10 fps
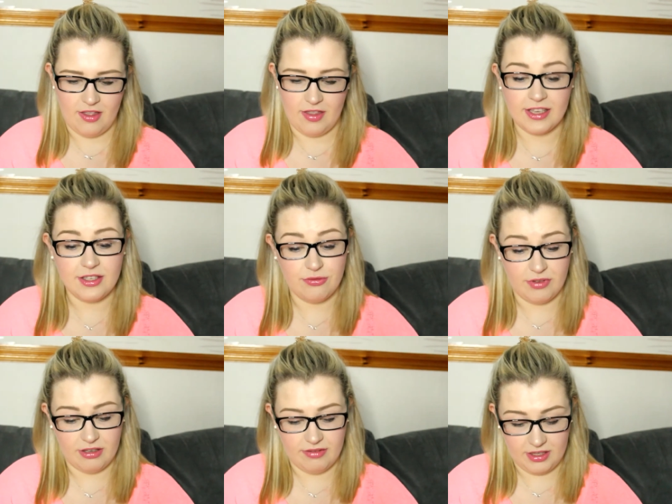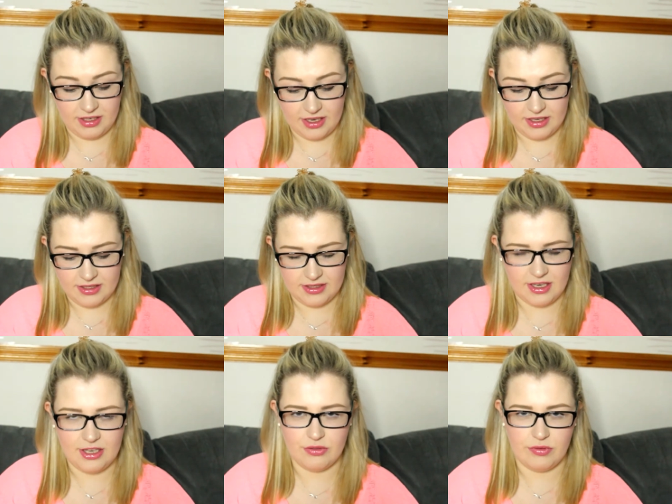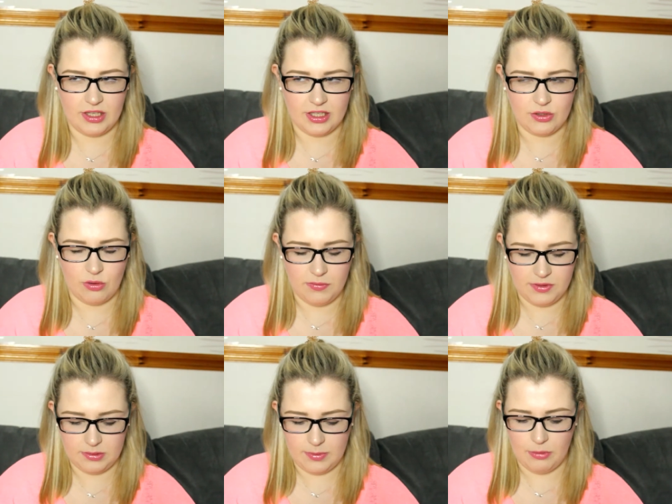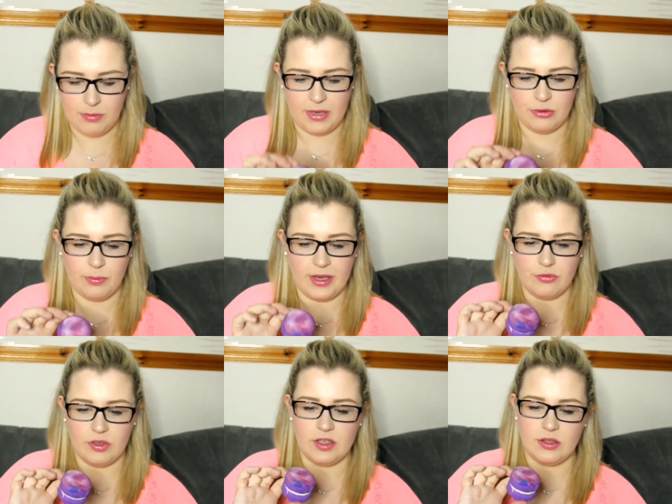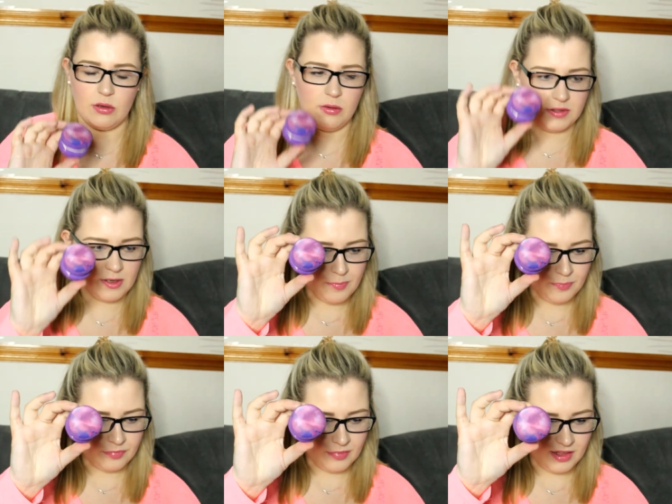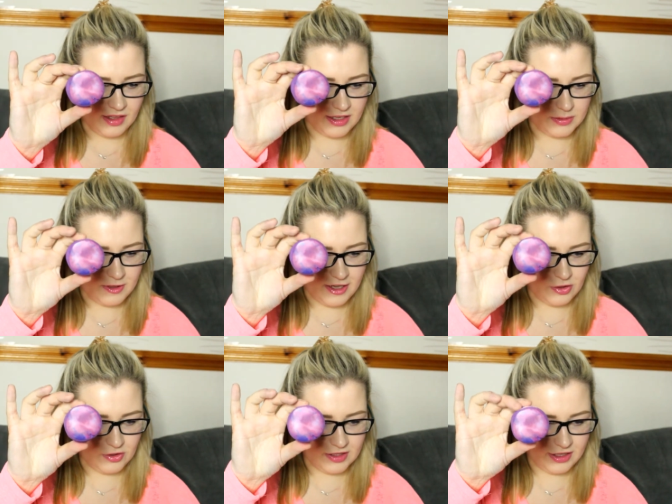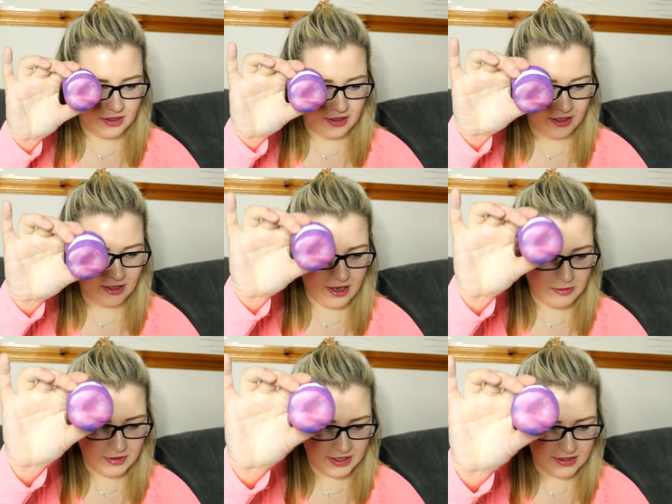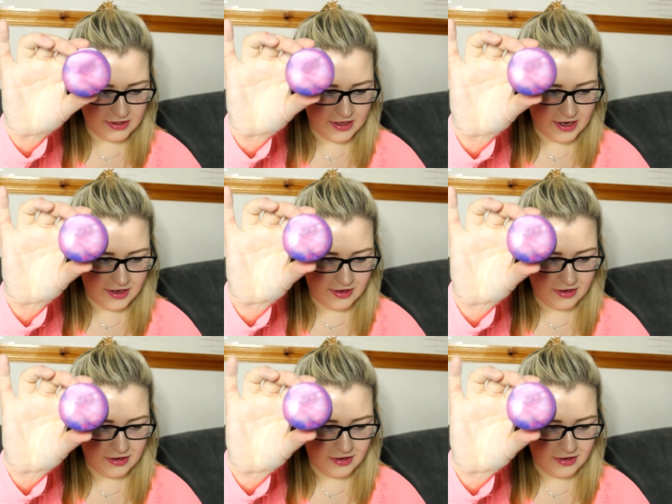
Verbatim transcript: This is really, really nice. And it's really soft as well. The middle bit's really soft. That's what that looks like. How nice is that?